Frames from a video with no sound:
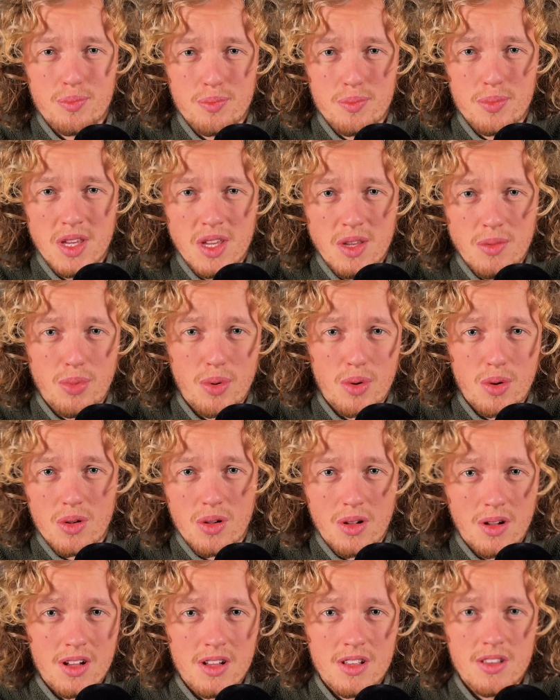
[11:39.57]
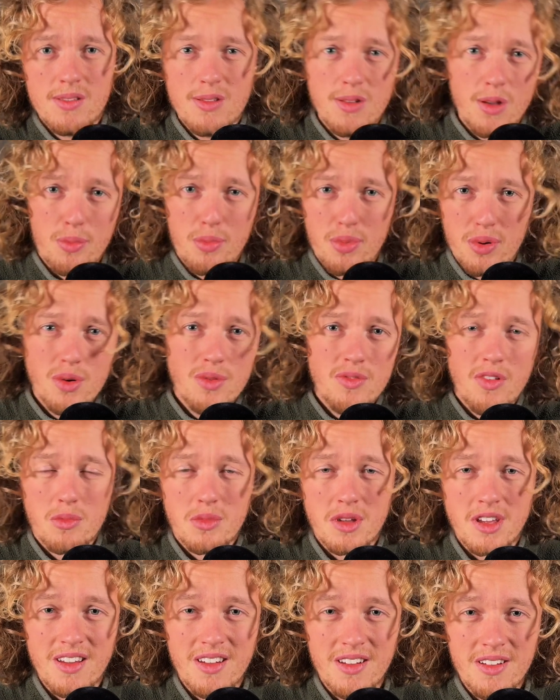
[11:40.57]
people to approve of
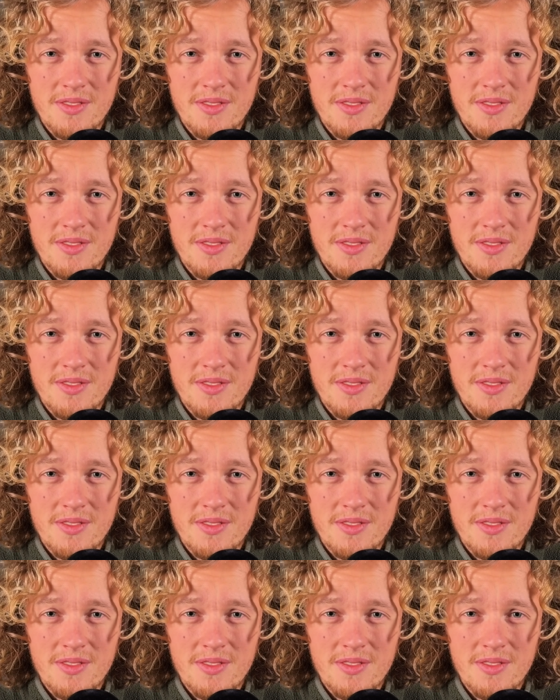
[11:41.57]
me.